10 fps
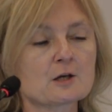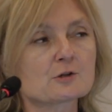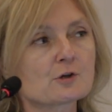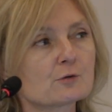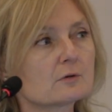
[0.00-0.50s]

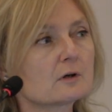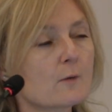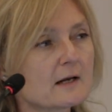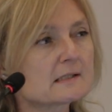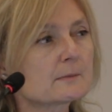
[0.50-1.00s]
So
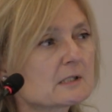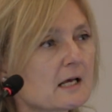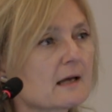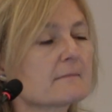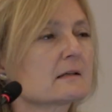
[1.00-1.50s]
quite some
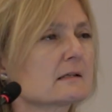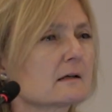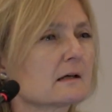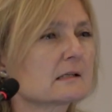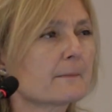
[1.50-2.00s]
time as
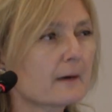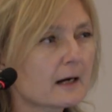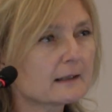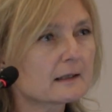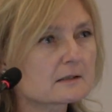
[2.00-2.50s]
a
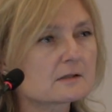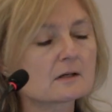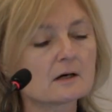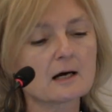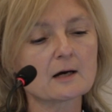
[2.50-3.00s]
pilot,
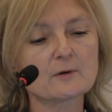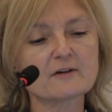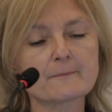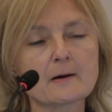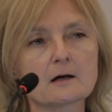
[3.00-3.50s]
we
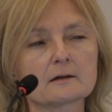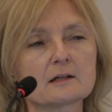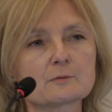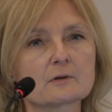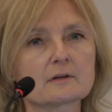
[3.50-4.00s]
have
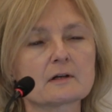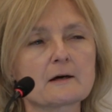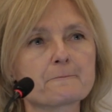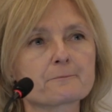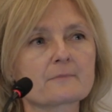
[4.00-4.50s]
partnered with
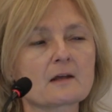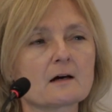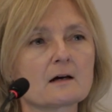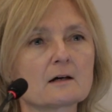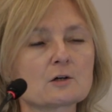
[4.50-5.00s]

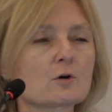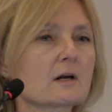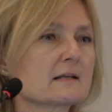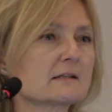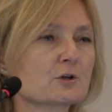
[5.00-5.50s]
an
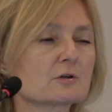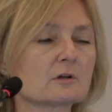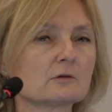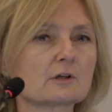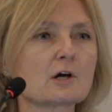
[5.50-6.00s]
organization
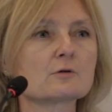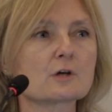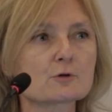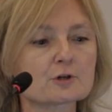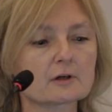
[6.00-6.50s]
called
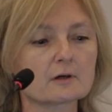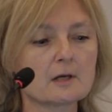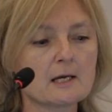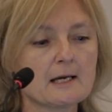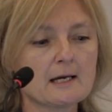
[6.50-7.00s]

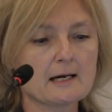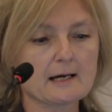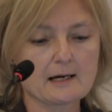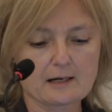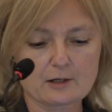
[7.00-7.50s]
CodeOcean.
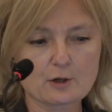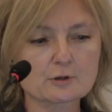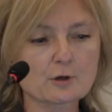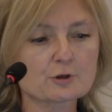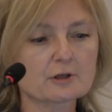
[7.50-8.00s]

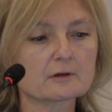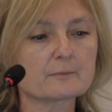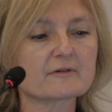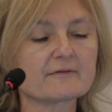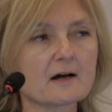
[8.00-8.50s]

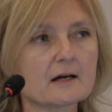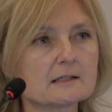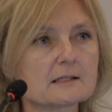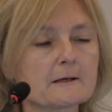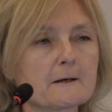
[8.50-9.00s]
CodeOcean
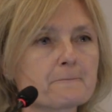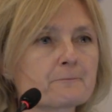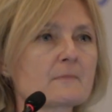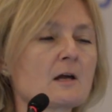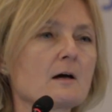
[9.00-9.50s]
provides
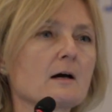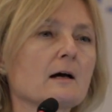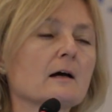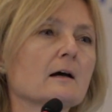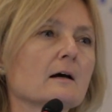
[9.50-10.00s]

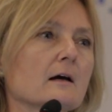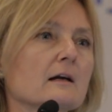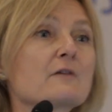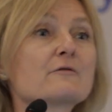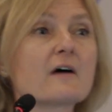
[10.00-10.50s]

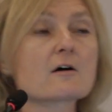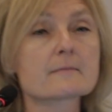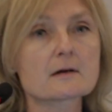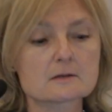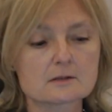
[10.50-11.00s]
an
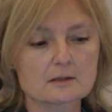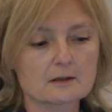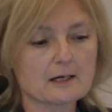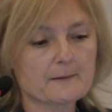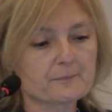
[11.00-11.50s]
environment,
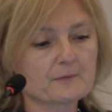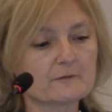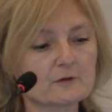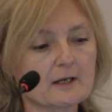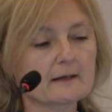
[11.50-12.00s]

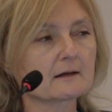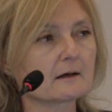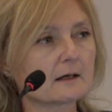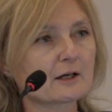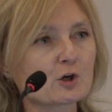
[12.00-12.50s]
if you like, a